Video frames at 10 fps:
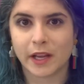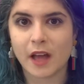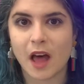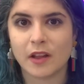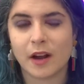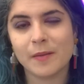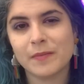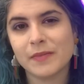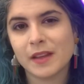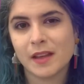color.
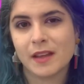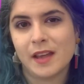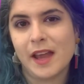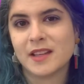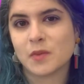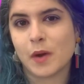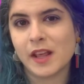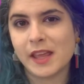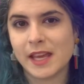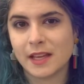It's one
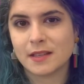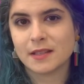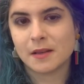of these.